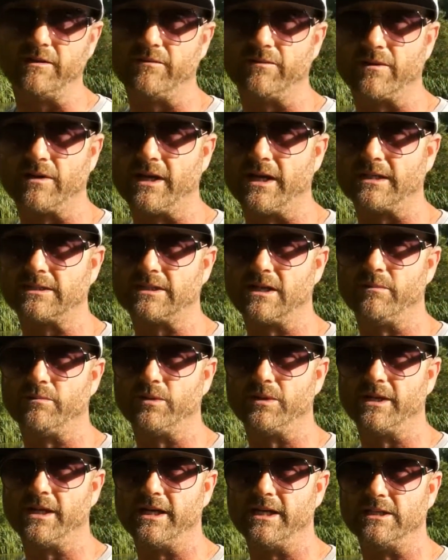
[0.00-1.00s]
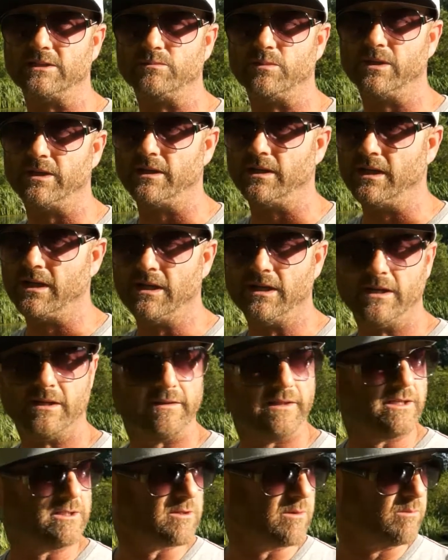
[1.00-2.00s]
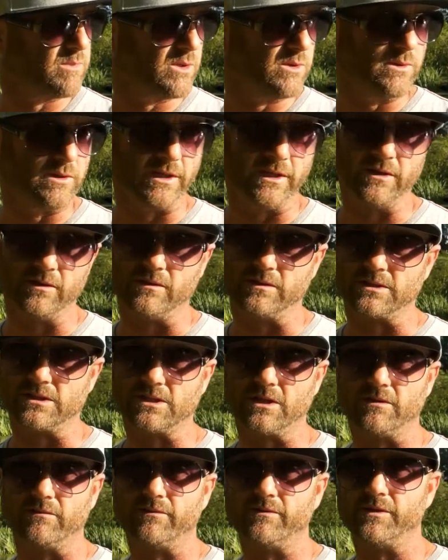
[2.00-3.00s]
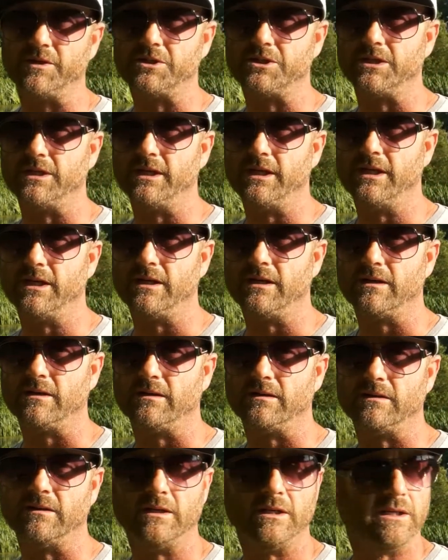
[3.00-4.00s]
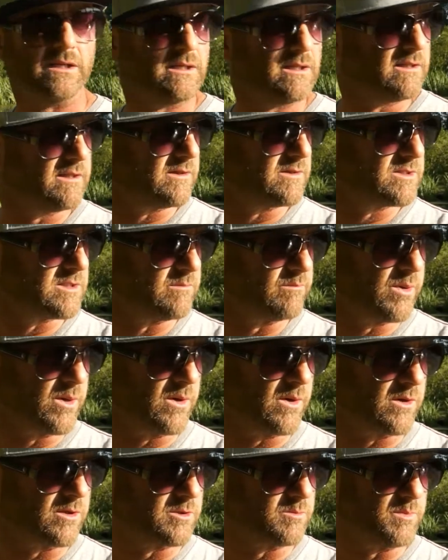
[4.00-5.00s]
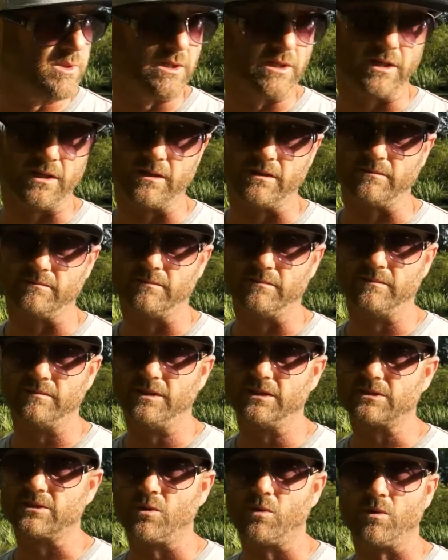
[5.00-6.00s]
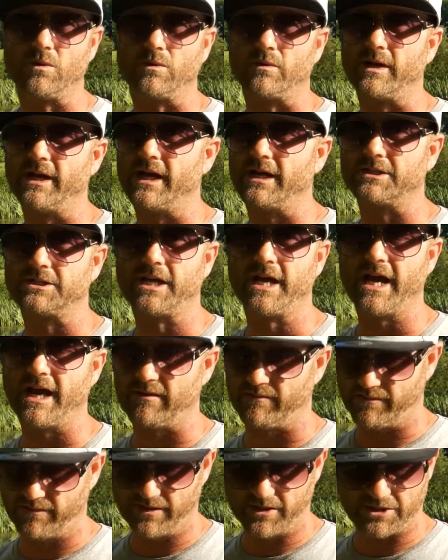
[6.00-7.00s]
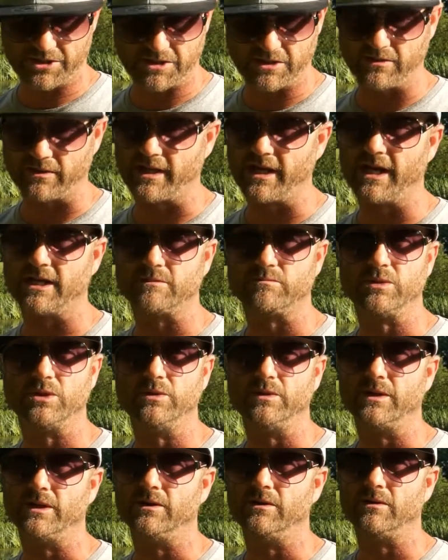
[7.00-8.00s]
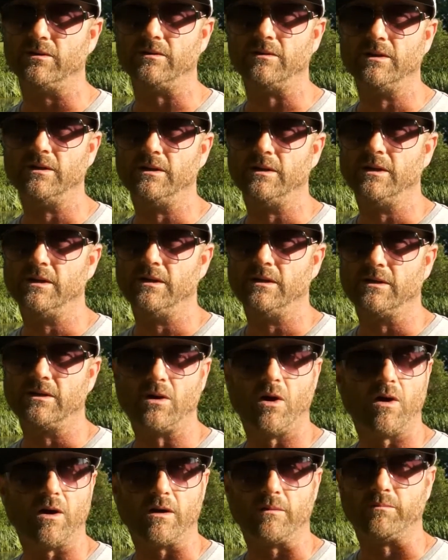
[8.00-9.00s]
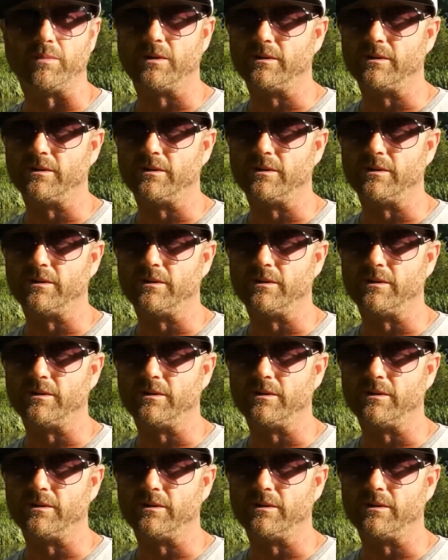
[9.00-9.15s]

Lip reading: for the last couple days, but these are bluegill and sunfish in here, and there's some perch. But this corn will catch catfish, it'll catch bluegill, carp,